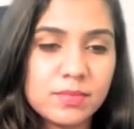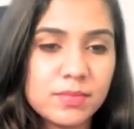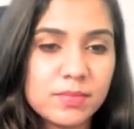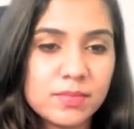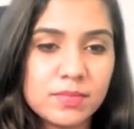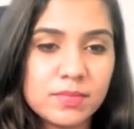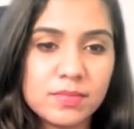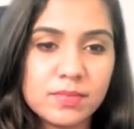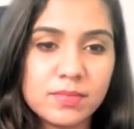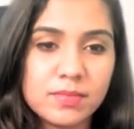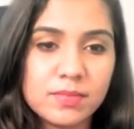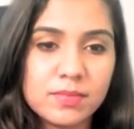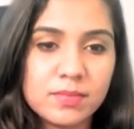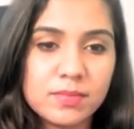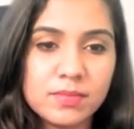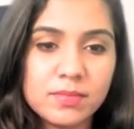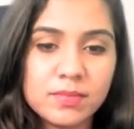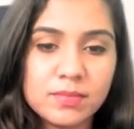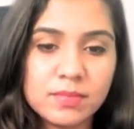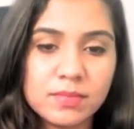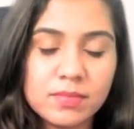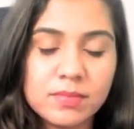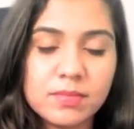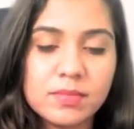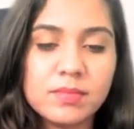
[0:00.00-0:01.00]

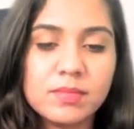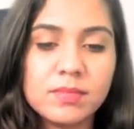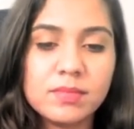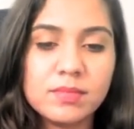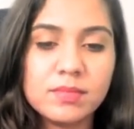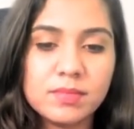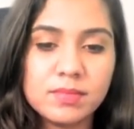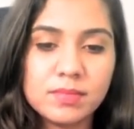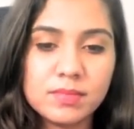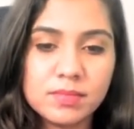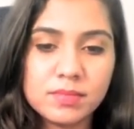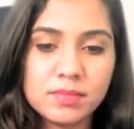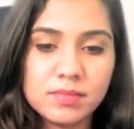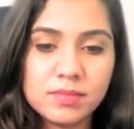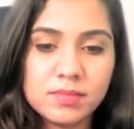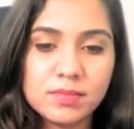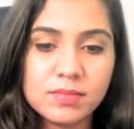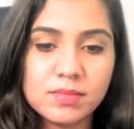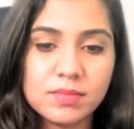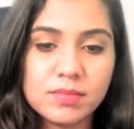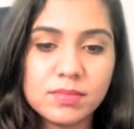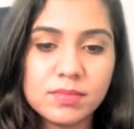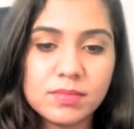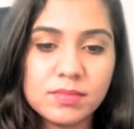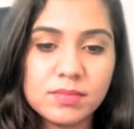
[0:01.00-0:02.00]

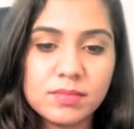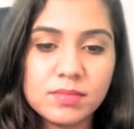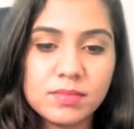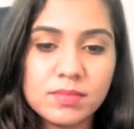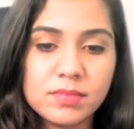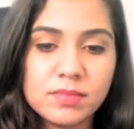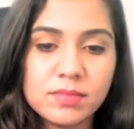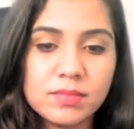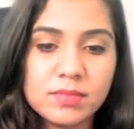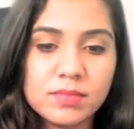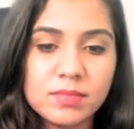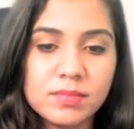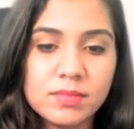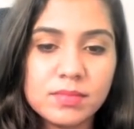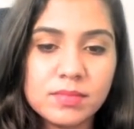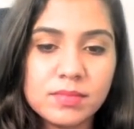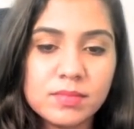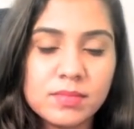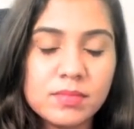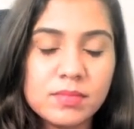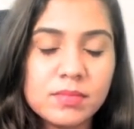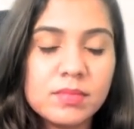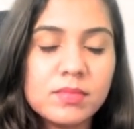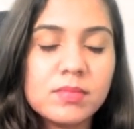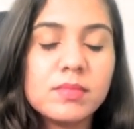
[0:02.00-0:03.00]

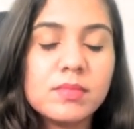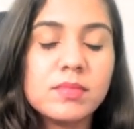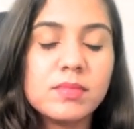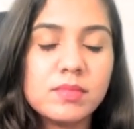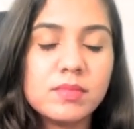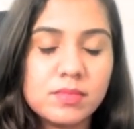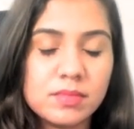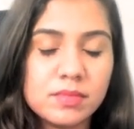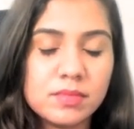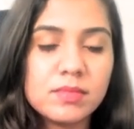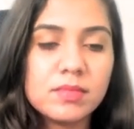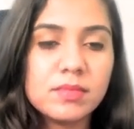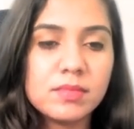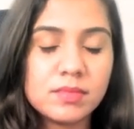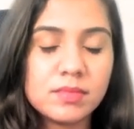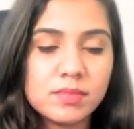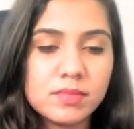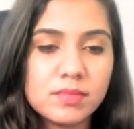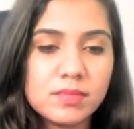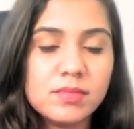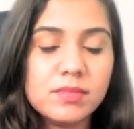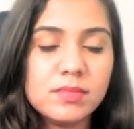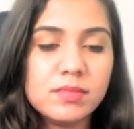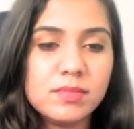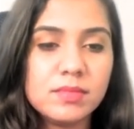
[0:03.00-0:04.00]

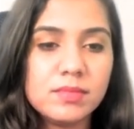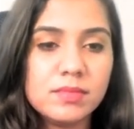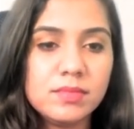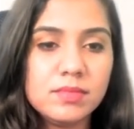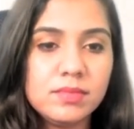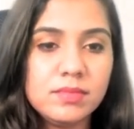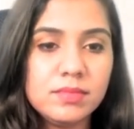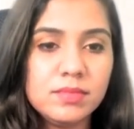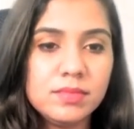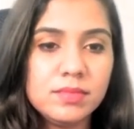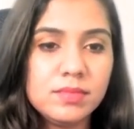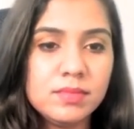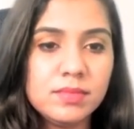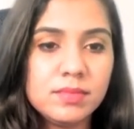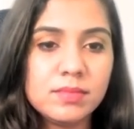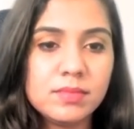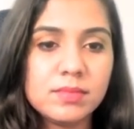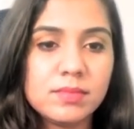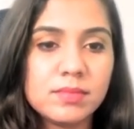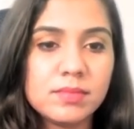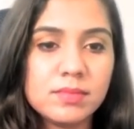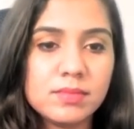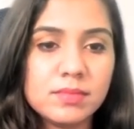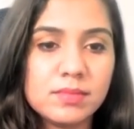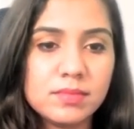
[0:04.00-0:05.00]

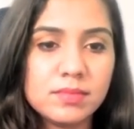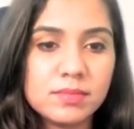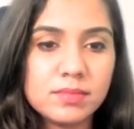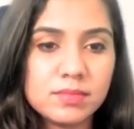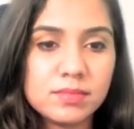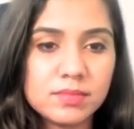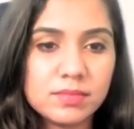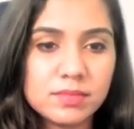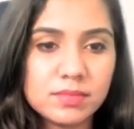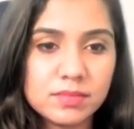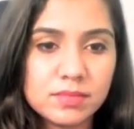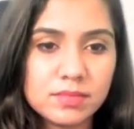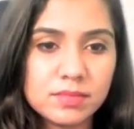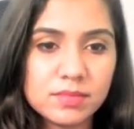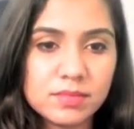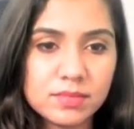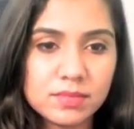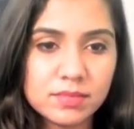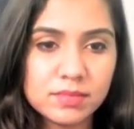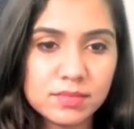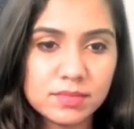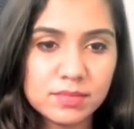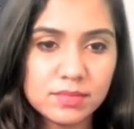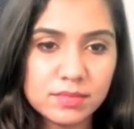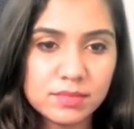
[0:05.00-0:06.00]

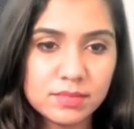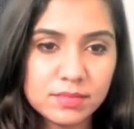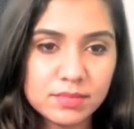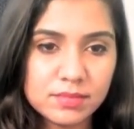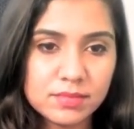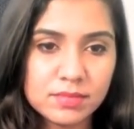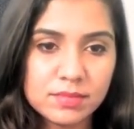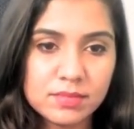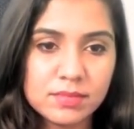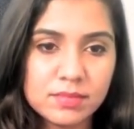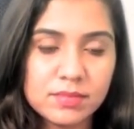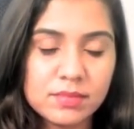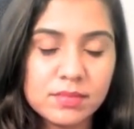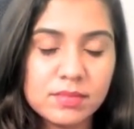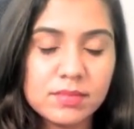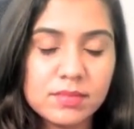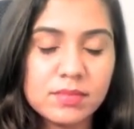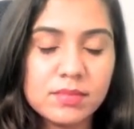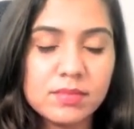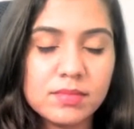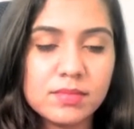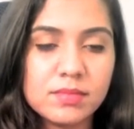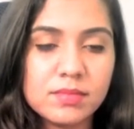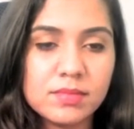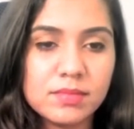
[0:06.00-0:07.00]

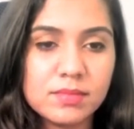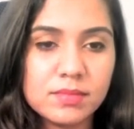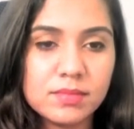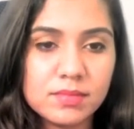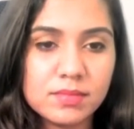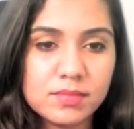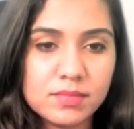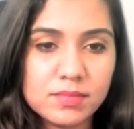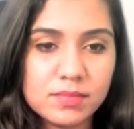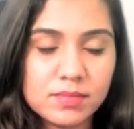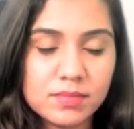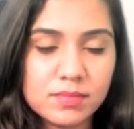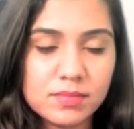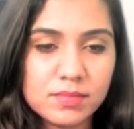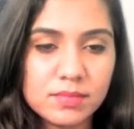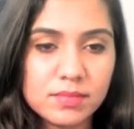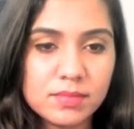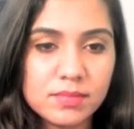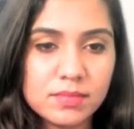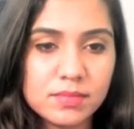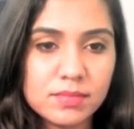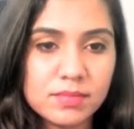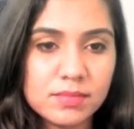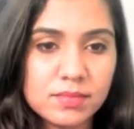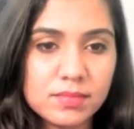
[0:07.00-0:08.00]
(not speaking)